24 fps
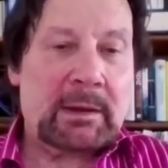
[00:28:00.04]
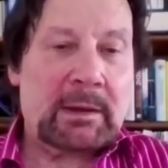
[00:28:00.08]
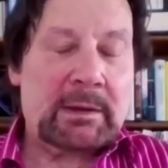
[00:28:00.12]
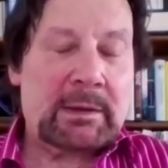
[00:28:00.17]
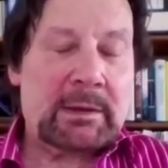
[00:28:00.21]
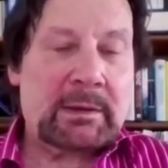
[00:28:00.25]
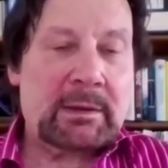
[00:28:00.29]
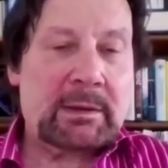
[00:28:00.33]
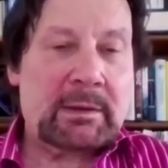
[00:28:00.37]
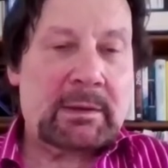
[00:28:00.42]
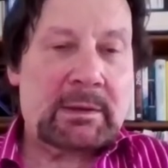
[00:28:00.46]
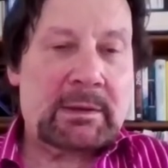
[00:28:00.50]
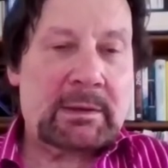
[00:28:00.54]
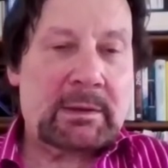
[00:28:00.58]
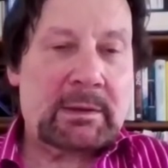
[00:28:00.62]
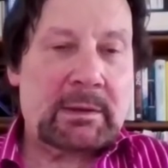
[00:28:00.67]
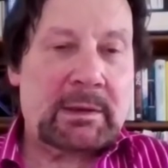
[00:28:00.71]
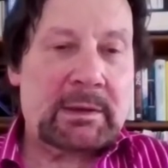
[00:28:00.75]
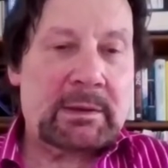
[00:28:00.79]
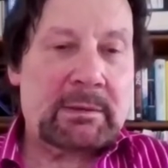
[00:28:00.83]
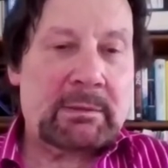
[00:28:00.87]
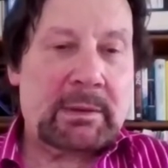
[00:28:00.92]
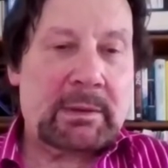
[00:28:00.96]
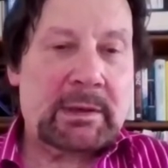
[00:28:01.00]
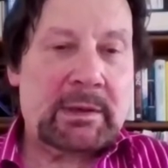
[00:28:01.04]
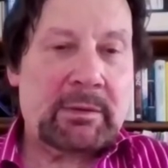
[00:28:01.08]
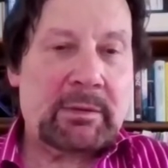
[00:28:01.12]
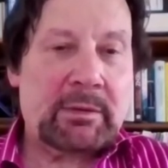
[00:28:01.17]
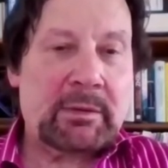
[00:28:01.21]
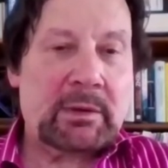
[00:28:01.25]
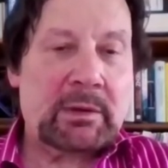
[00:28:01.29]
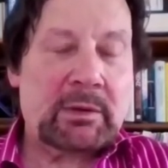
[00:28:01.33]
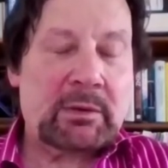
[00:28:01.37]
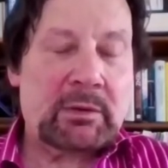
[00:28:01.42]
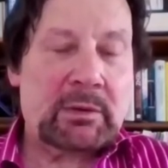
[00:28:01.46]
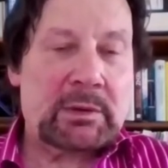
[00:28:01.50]
I, I, I,
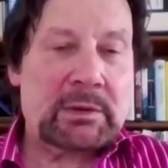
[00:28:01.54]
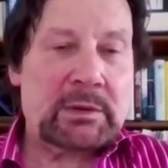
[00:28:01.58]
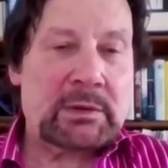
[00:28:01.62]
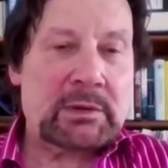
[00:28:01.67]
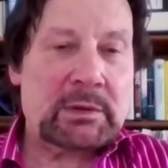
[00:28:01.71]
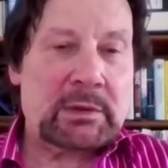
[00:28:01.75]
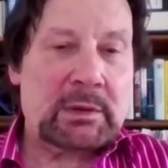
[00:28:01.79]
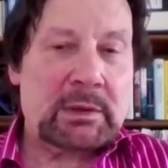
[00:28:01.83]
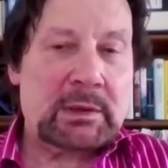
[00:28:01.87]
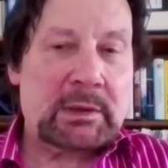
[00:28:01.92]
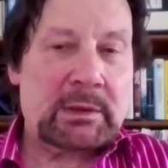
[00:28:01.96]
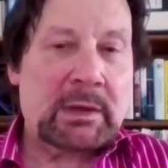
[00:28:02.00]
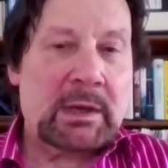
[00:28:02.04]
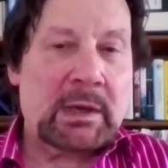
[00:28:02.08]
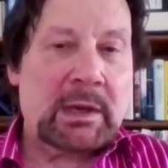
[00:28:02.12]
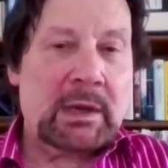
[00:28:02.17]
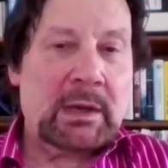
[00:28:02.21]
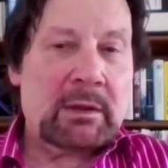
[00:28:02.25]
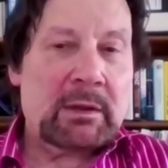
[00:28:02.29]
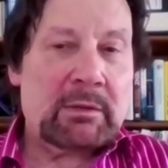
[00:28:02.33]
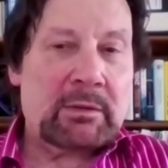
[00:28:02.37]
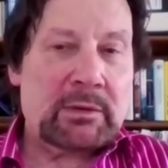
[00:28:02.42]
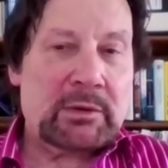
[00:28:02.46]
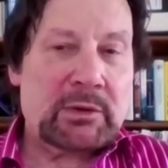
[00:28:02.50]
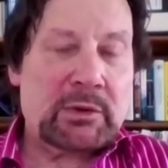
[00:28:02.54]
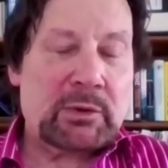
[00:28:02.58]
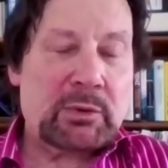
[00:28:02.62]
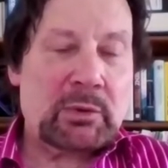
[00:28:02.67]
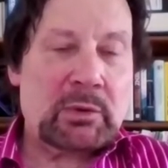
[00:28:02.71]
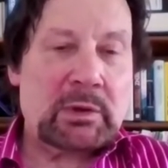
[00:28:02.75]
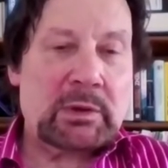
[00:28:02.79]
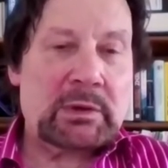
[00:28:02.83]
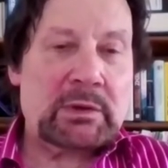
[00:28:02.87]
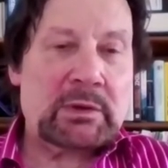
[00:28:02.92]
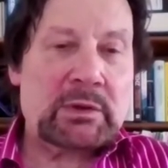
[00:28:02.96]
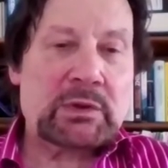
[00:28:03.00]
think that uh, the
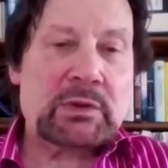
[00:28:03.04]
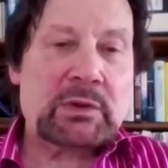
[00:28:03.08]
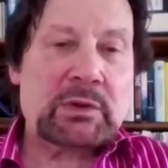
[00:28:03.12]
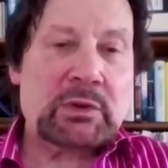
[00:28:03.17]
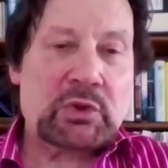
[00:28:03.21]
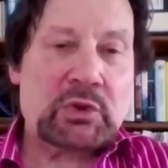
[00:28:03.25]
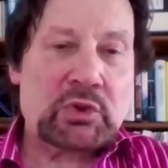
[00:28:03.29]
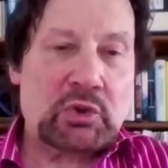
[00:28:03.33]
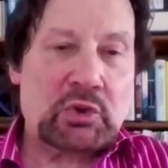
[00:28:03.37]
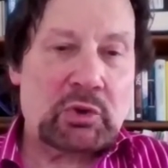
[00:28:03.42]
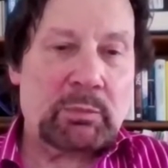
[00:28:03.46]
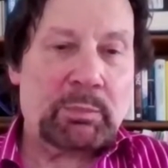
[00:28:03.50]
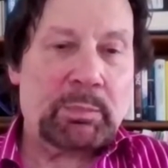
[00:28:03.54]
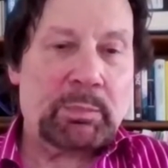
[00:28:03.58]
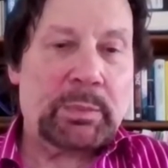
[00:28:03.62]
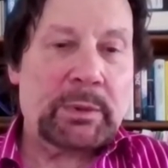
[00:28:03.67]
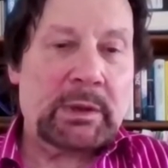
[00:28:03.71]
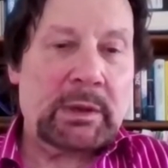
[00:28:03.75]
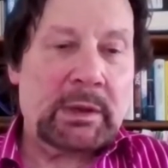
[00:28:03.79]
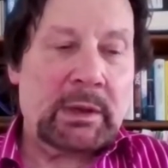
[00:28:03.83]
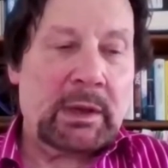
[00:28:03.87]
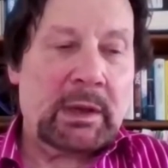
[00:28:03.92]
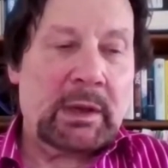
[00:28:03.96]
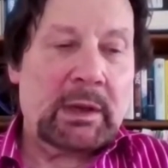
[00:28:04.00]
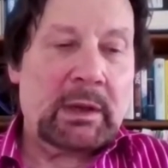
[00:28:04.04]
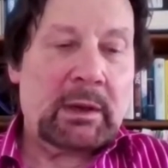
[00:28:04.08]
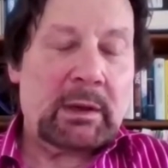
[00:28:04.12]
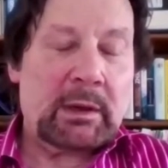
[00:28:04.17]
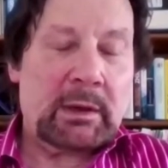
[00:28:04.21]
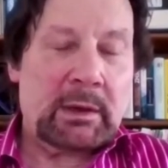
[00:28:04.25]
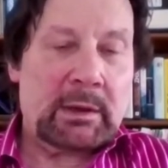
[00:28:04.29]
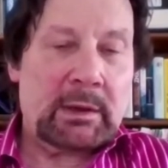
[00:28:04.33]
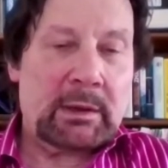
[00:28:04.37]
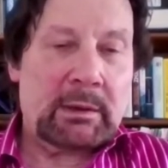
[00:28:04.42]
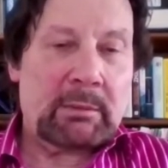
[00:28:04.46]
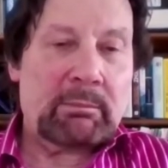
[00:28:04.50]
nuclear industry should be
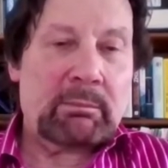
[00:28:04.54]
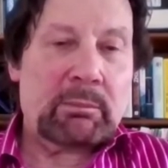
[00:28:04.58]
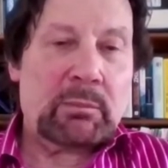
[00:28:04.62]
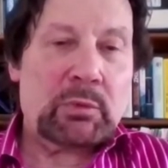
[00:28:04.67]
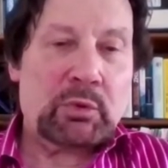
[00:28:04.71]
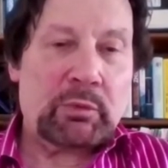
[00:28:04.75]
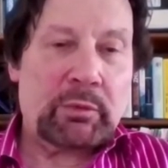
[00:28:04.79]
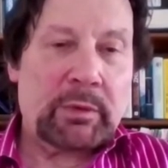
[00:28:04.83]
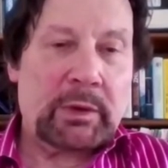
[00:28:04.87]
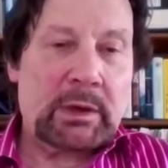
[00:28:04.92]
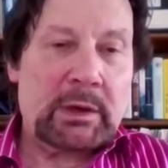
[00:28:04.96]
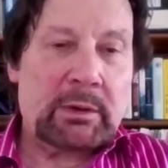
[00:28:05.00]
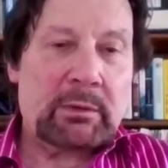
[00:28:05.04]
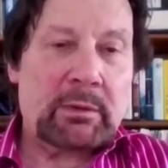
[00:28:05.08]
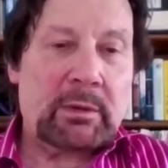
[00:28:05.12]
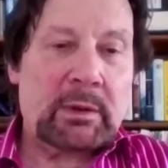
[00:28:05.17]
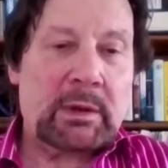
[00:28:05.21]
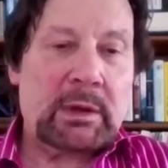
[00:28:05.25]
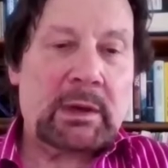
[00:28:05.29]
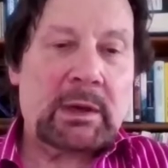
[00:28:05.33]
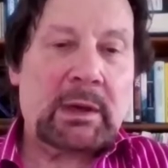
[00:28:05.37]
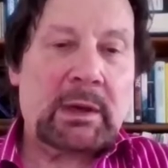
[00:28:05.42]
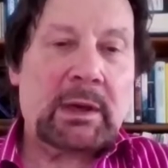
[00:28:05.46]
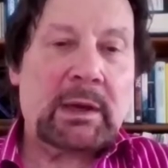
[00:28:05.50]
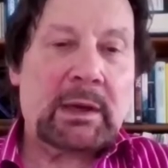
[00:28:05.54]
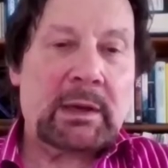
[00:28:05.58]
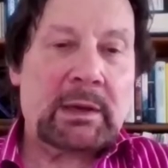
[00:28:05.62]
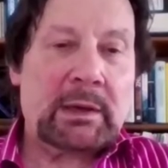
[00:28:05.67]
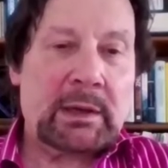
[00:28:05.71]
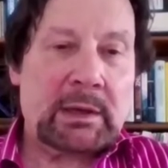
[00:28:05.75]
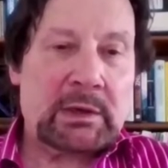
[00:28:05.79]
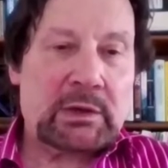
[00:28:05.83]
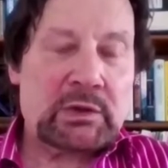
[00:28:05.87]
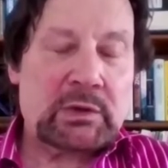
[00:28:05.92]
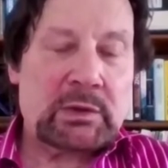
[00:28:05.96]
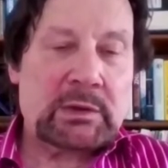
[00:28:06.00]
uh, moving out there and
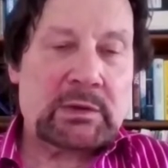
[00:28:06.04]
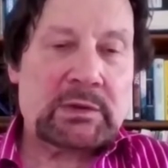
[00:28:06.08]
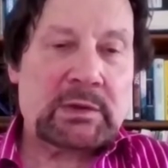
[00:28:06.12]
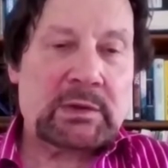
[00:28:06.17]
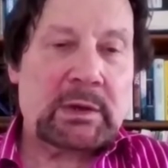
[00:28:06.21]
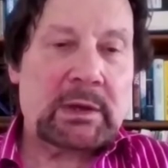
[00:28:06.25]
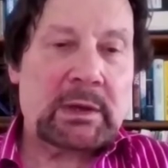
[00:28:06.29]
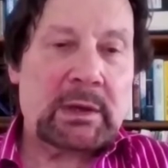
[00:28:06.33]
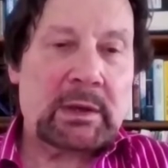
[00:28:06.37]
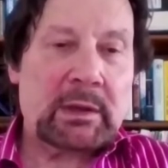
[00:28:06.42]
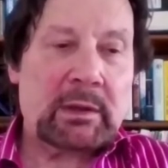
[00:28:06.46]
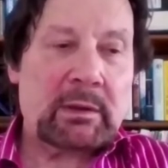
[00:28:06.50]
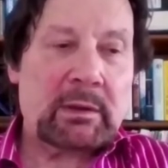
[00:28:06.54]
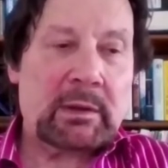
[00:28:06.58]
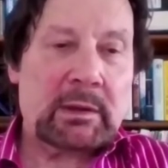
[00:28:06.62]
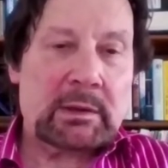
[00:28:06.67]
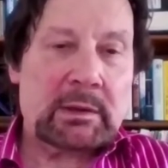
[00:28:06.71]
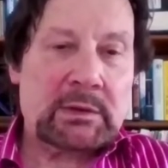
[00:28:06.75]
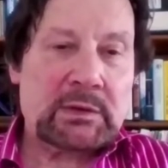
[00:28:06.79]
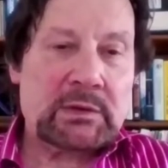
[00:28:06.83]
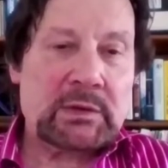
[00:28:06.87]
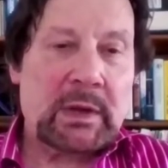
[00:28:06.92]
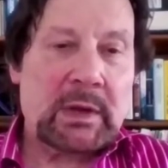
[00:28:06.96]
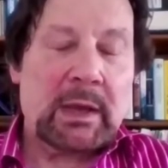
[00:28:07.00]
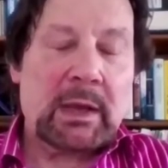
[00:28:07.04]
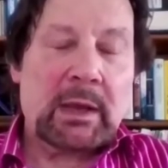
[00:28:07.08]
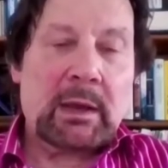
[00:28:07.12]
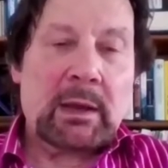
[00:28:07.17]
actually saying this.